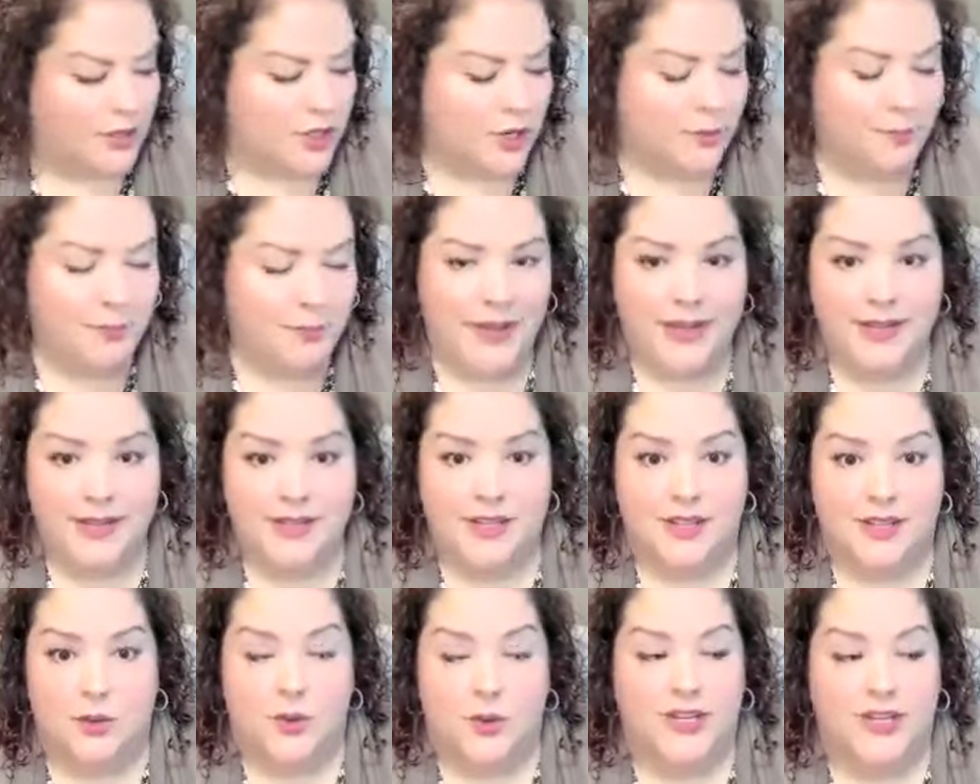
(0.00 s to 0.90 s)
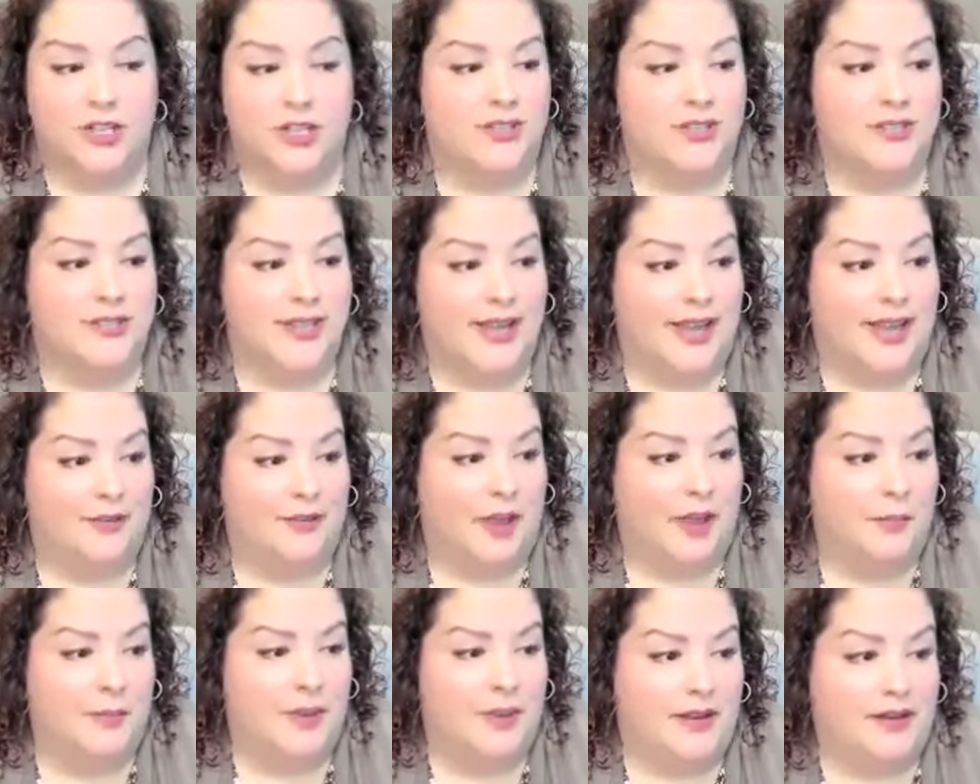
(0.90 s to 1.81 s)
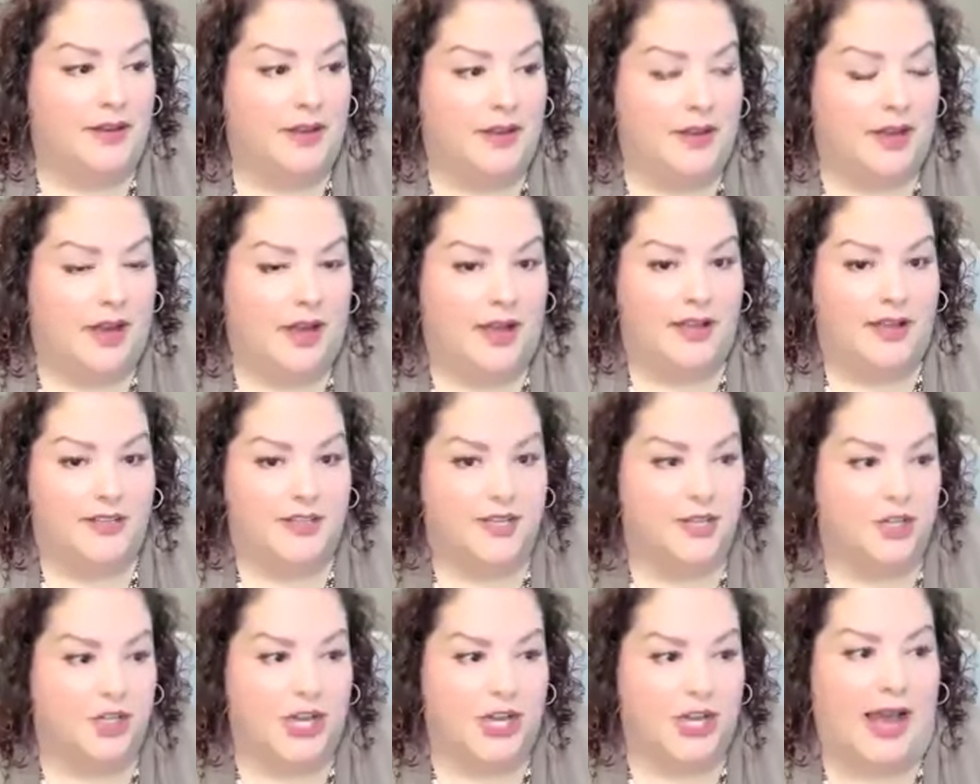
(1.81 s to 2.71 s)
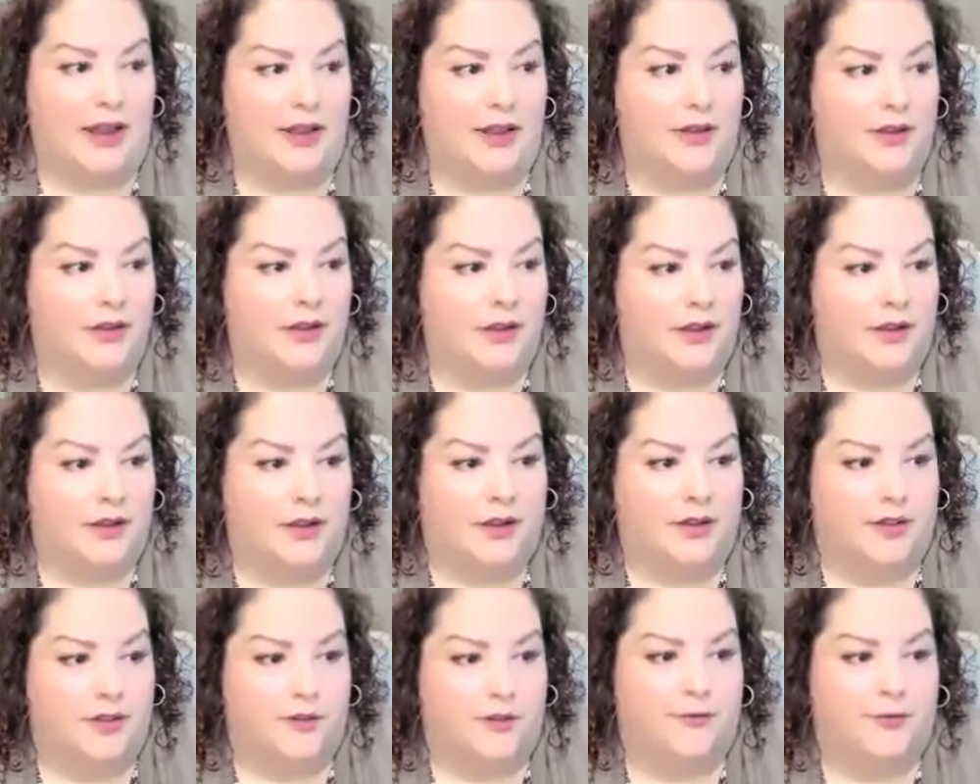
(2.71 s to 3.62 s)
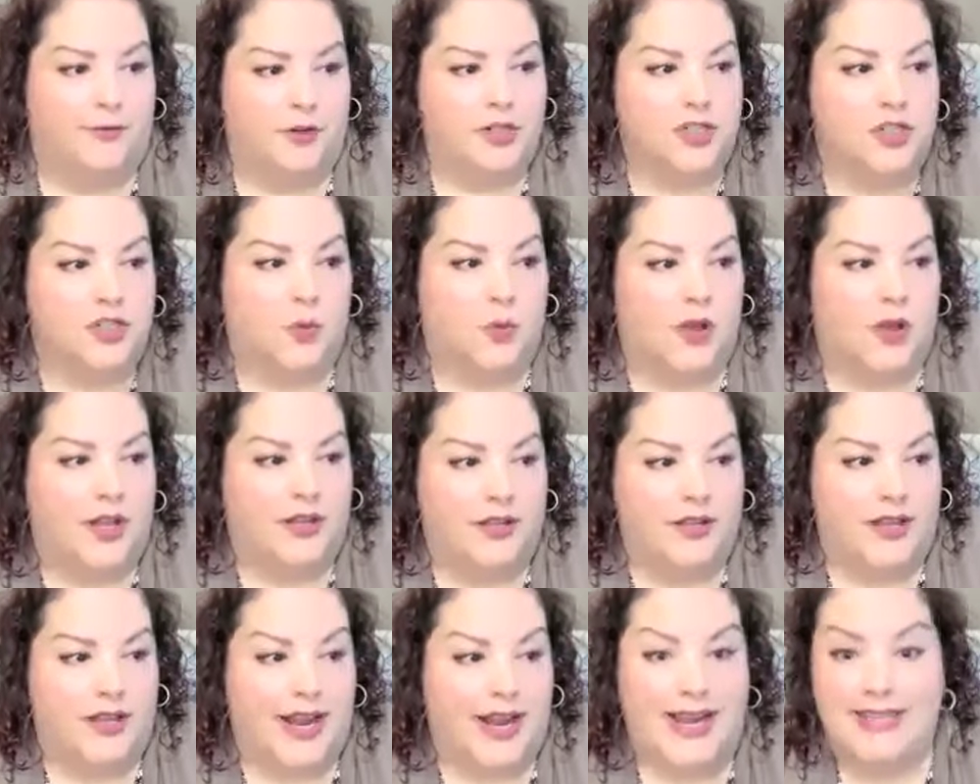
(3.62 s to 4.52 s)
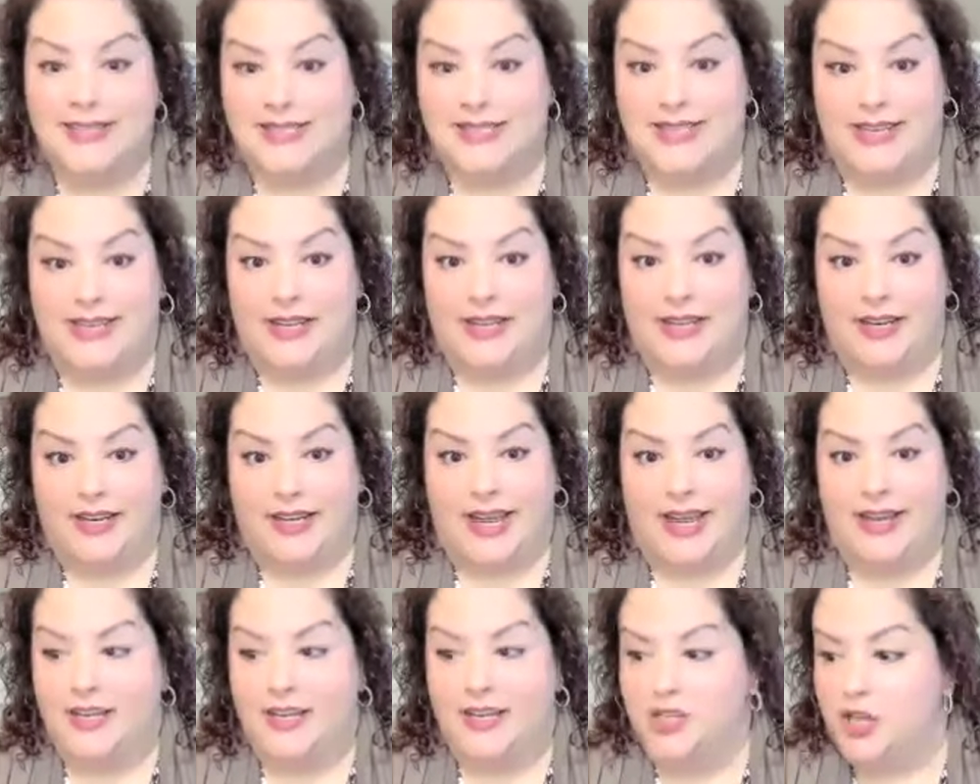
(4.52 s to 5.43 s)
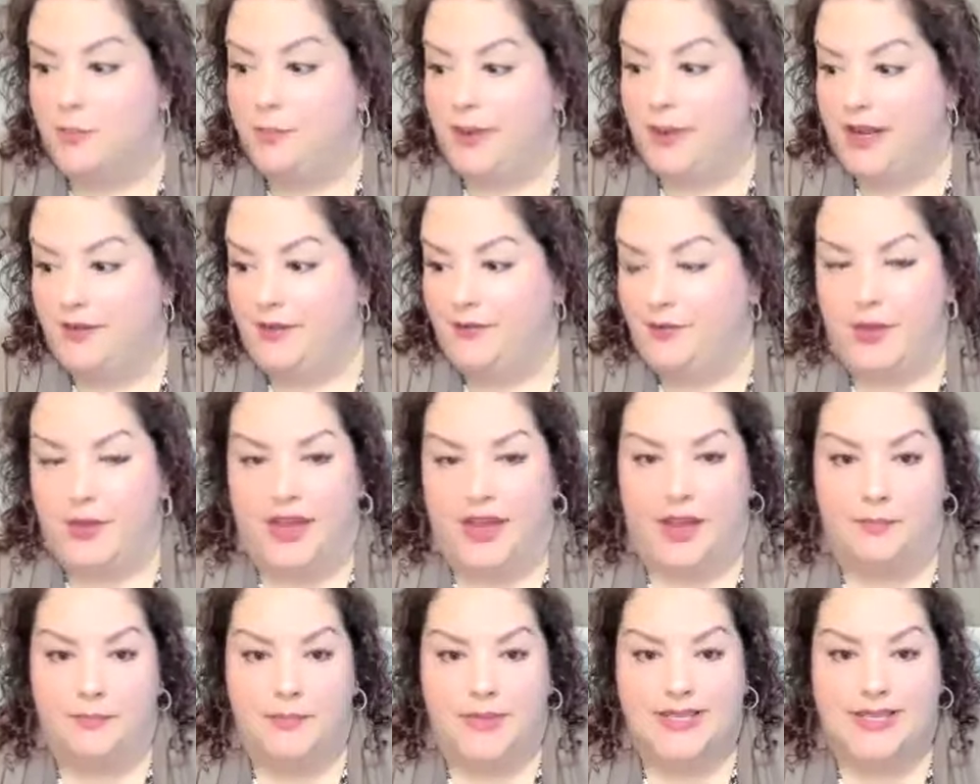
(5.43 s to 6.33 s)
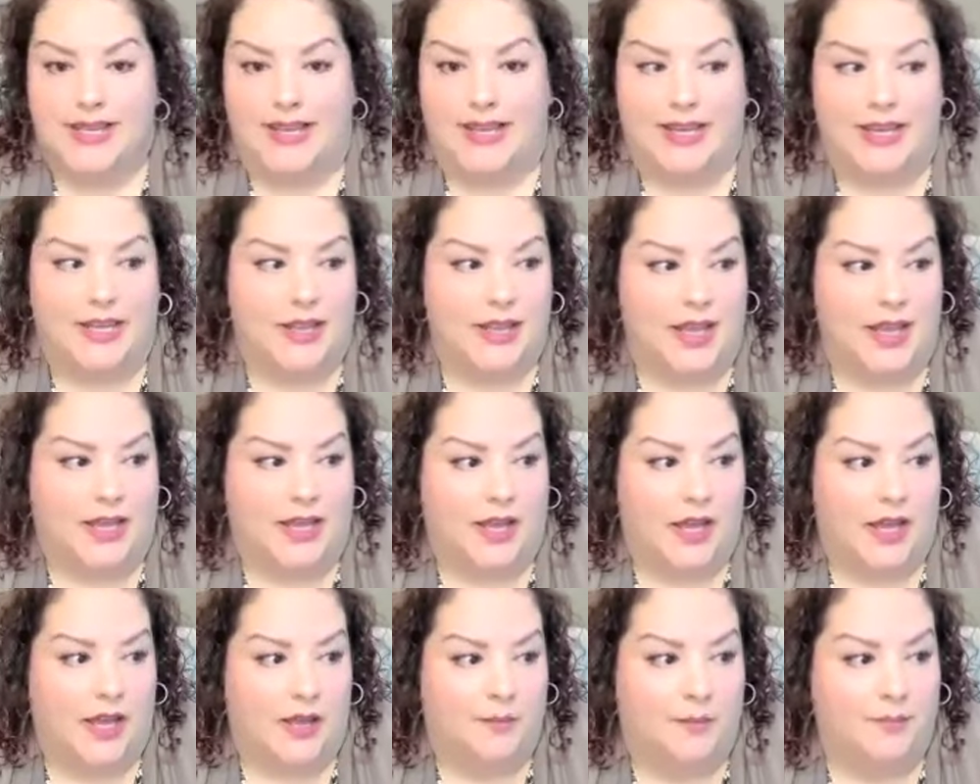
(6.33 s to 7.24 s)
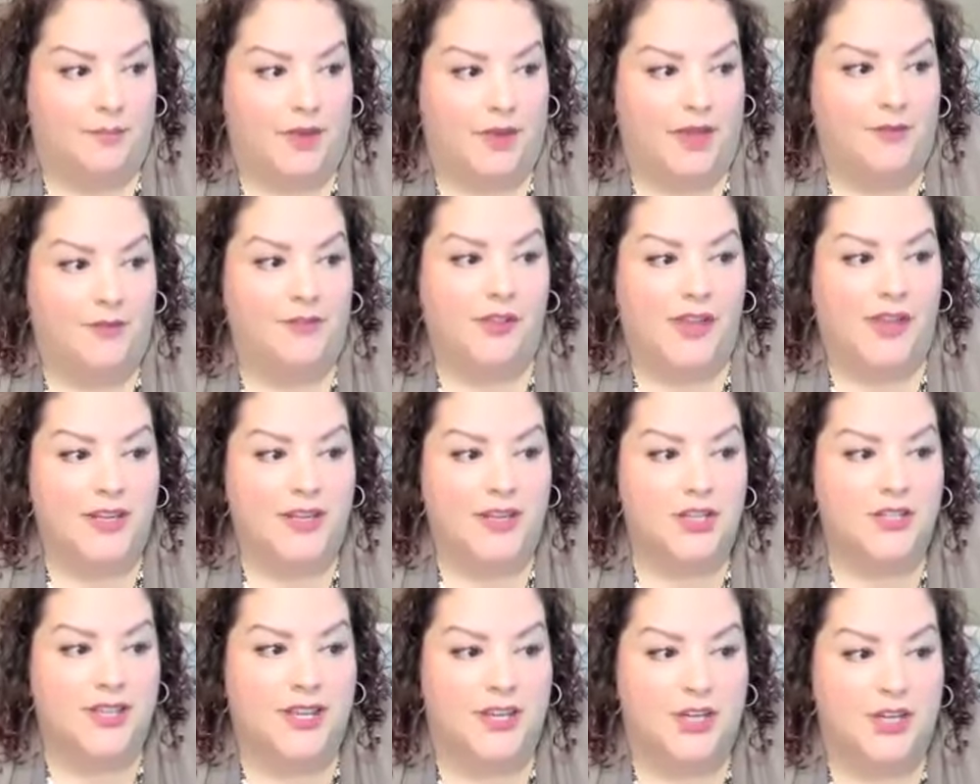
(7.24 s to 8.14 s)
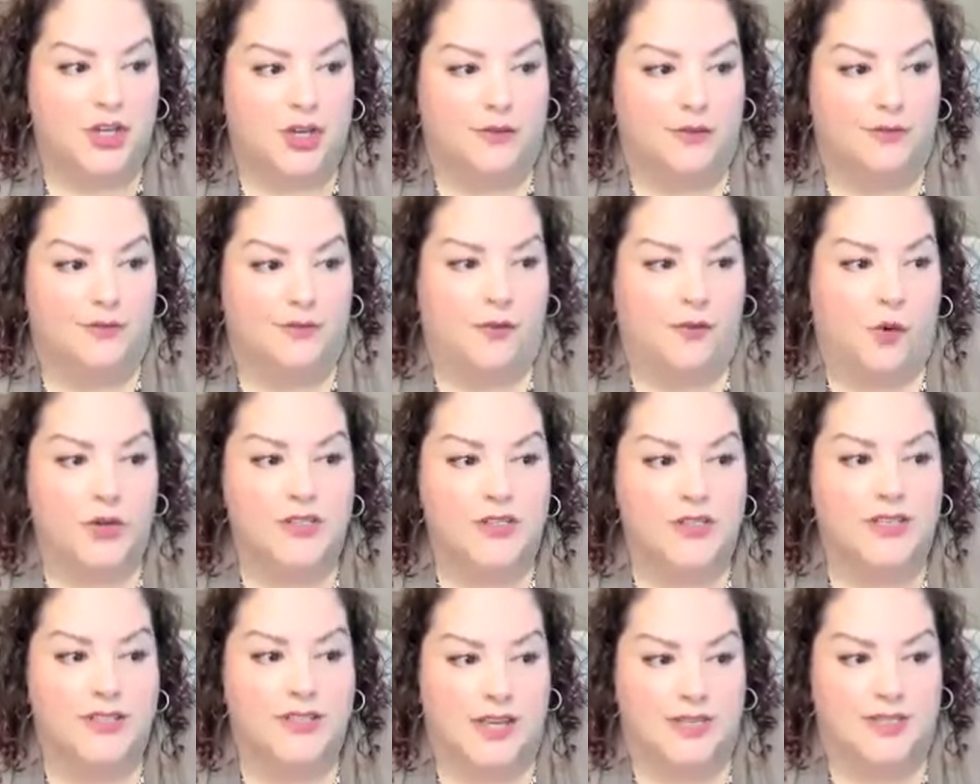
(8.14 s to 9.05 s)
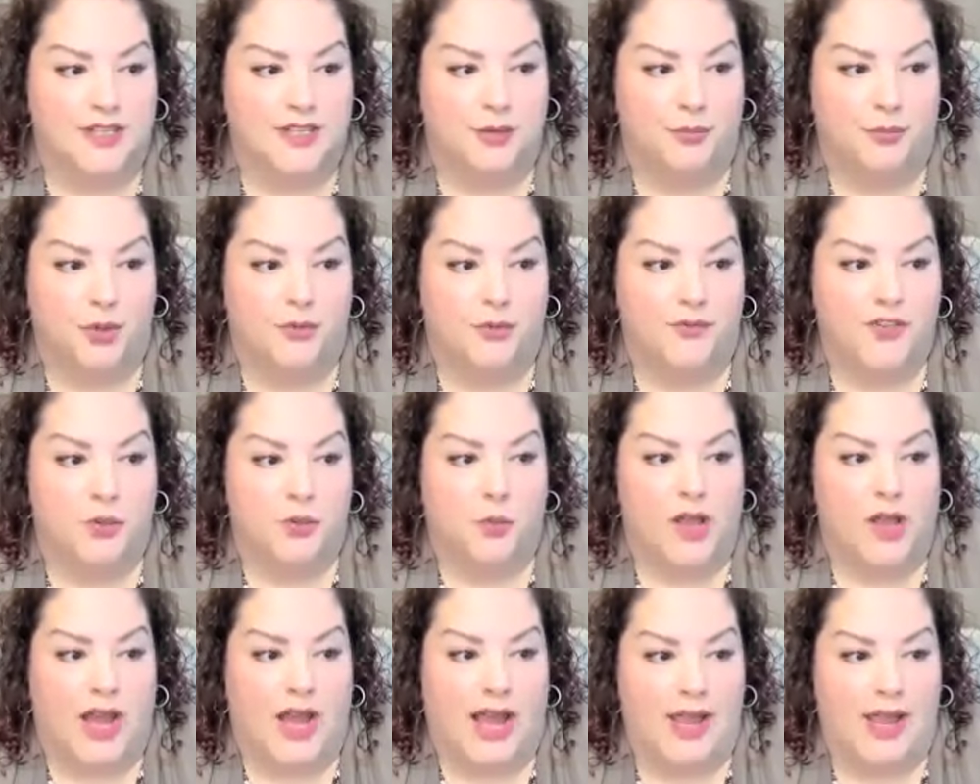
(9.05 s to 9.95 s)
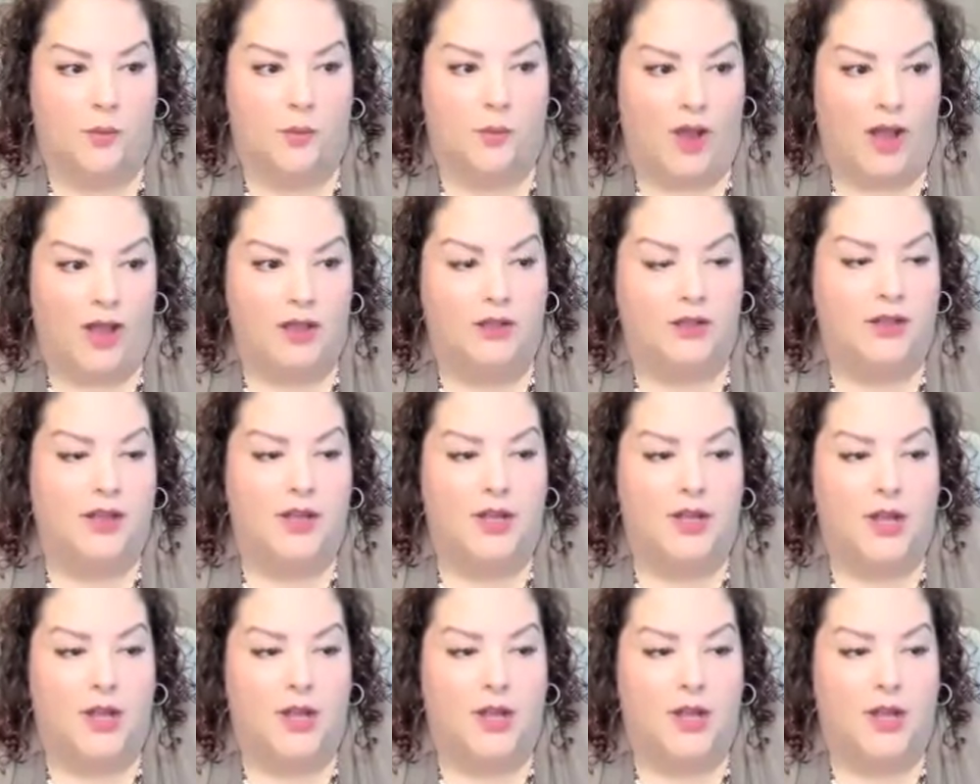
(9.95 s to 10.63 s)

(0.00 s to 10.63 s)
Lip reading: jumping into the questions that have come in to the chat. The first one that I see, and Katie, jump in if you think I'm missing anything. If the legislature forces us to move to WUCIOA,